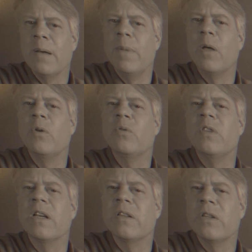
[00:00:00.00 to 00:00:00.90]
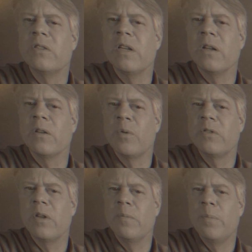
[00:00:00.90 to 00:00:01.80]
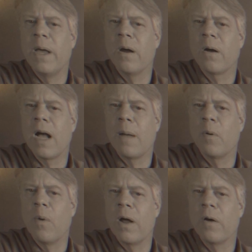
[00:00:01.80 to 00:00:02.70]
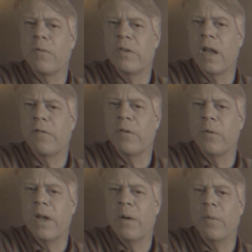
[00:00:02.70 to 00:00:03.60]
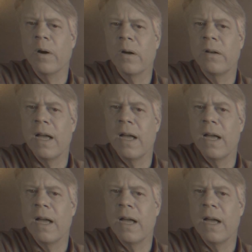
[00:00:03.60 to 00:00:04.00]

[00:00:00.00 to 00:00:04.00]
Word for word: Bell used the existing twisted pair copper wire of the telephone network,